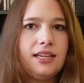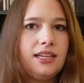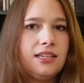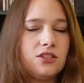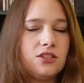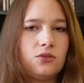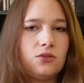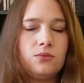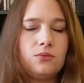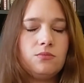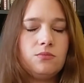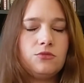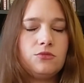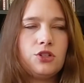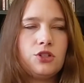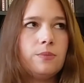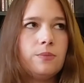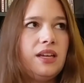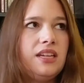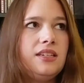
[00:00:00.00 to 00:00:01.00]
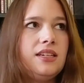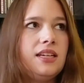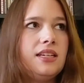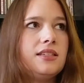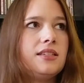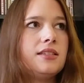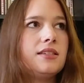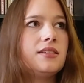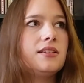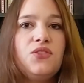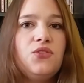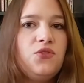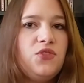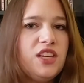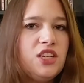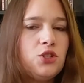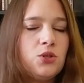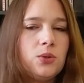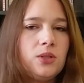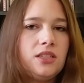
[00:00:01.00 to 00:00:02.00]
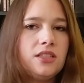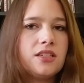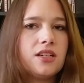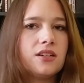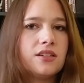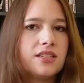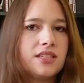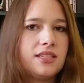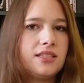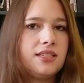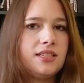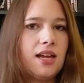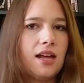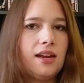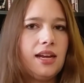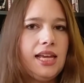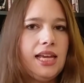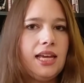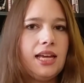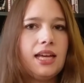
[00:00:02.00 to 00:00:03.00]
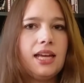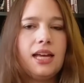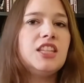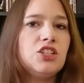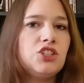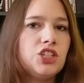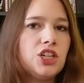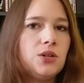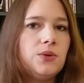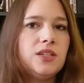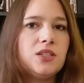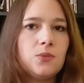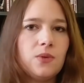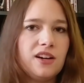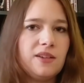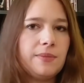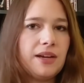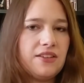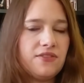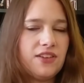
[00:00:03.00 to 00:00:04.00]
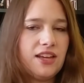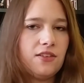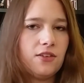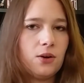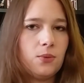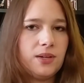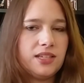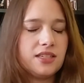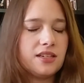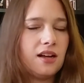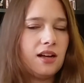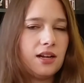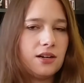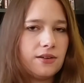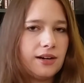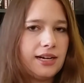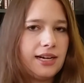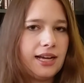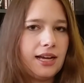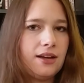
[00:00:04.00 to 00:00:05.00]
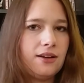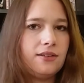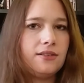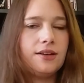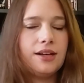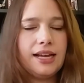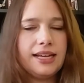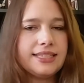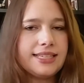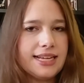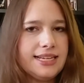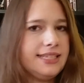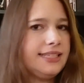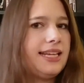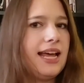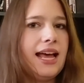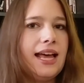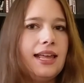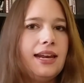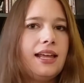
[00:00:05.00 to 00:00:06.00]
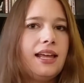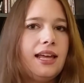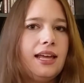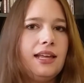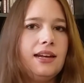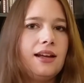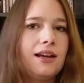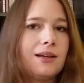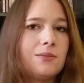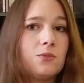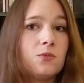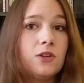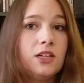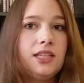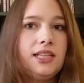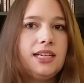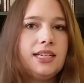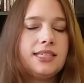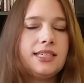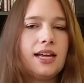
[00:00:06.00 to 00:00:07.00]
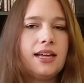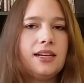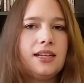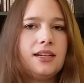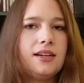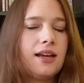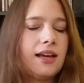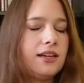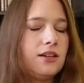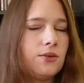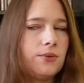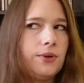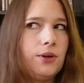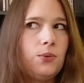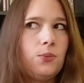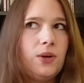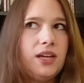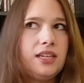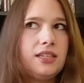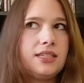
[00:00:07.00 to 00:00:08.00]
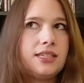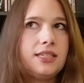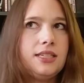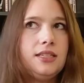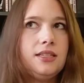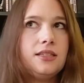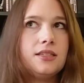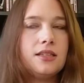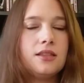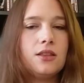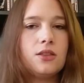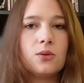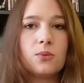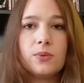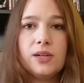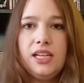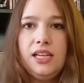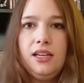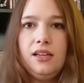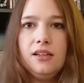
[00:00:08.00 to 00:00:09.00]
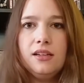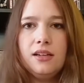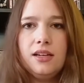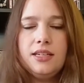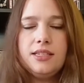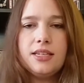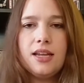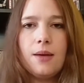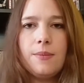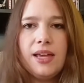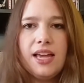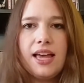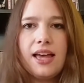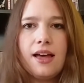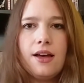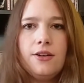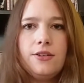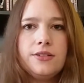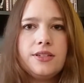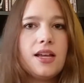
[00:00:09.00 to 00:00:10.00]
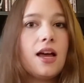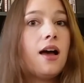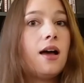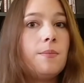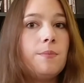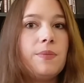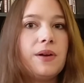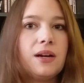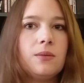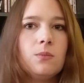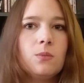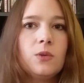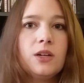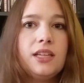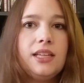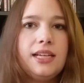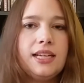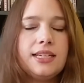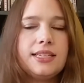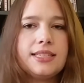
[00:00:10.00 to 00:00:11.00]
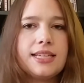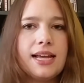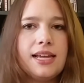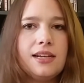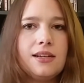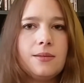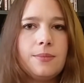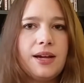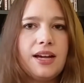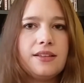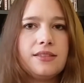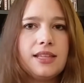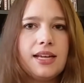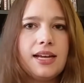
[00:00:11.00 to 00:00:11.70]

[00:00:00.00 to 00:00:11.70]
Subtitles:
is tremendous. The visuals are stunning. This show is one of my favorite ones on right now, as I said, and I'm really excited. I don't know when season 3 is coming out, but I'm really excited about